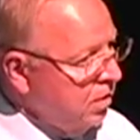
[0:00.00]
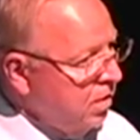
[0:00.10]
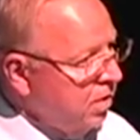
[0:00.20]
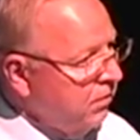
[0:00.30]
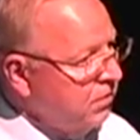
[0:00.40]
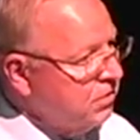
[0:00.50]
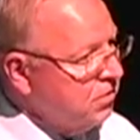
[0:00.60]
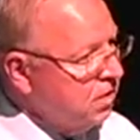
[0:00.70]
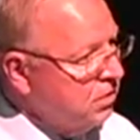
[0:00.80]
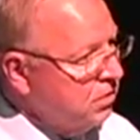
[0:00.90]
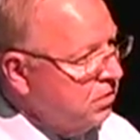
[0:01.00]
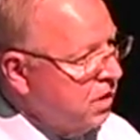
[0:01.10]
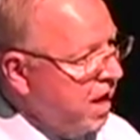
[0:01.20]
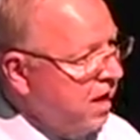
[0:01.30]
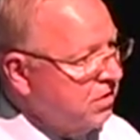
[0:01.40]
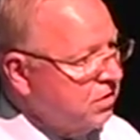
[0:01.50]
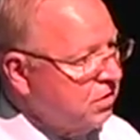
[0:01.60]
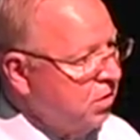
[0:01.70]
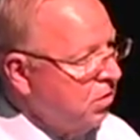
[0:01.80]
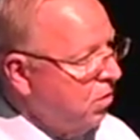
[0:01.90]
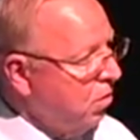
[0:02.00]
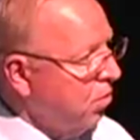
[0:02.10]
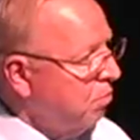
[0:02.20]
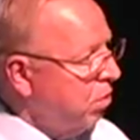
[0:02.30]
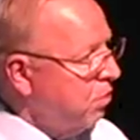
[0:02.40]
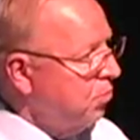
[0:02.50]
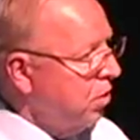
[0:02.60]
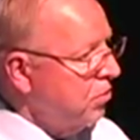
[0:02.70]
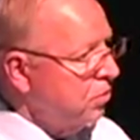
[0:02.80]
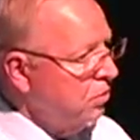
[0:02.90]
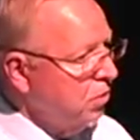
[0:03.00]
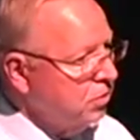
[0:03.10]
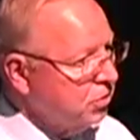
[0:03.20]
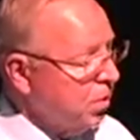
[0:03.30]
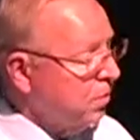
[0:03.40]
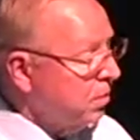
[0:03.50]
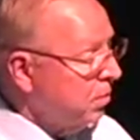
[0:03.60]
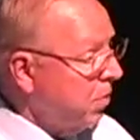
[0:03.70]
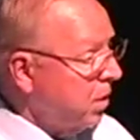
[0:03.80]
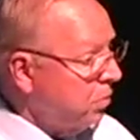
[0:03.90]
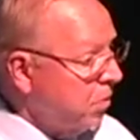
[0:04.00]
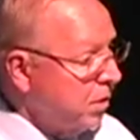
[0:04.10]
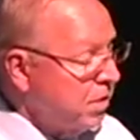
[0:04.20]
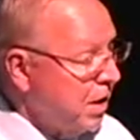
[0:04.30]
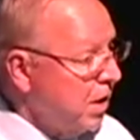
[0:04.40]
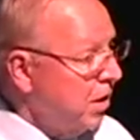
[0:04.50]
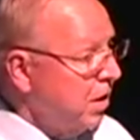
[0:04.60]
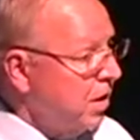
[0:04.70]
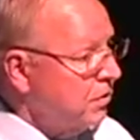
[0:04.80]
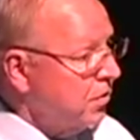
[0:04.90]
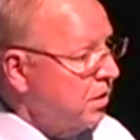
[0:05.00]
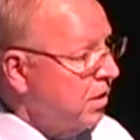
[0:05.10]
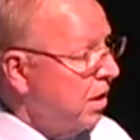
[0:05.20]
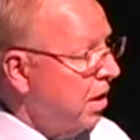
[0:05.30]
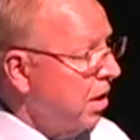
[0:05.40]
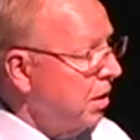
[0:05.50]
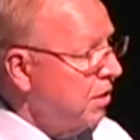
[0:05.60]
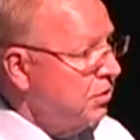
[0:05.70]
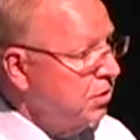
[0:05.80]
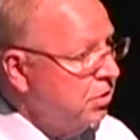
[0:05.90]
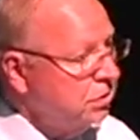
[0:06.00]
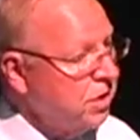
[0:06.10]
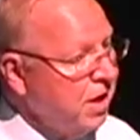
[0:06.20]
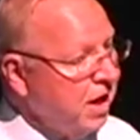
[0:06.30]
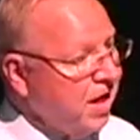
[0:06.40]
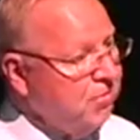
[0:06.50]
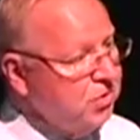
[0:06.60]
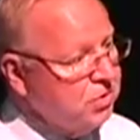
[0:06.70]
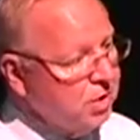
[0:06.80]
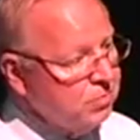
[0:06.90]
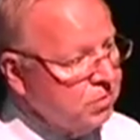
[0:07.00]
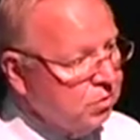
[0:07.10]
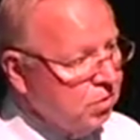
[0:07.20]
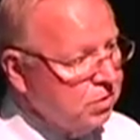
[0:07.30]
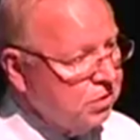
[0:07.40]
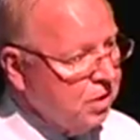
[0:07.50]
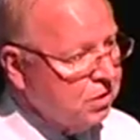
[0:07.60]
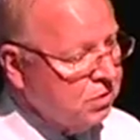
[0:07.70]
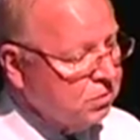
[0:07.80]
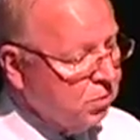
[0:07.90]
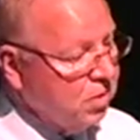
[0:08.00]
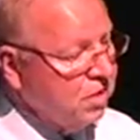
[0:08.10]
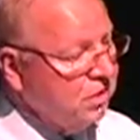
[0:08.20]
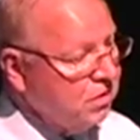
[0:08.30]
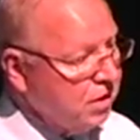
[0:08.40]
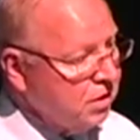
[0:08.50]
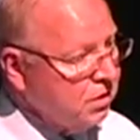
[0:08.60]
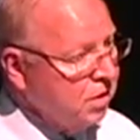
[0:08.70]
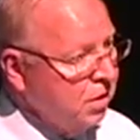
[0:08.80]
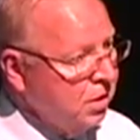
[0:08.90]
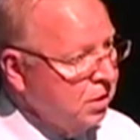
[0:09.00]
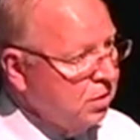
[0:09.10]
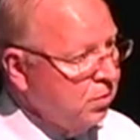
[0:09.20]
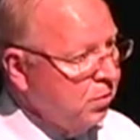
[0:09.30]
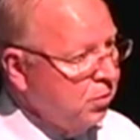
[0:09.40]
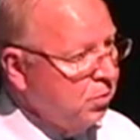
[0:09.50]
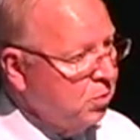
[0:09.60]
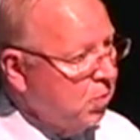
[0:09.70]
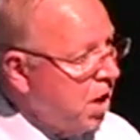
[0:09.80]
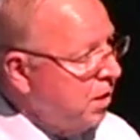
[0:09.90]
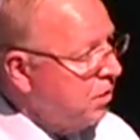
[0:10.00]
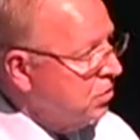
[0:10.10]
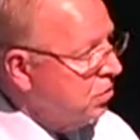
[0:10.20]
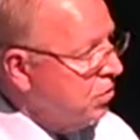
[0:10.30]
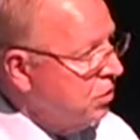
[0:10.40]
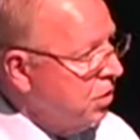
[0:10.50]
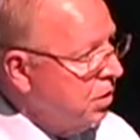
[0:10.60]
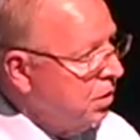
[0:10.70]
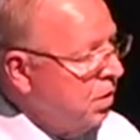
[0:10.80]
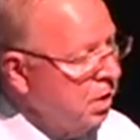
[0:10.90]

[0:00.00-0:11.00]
If it senses angst or blood pressure goes up, and by the way, NASA engineers have these types of workstations where they sense the human body as a machine.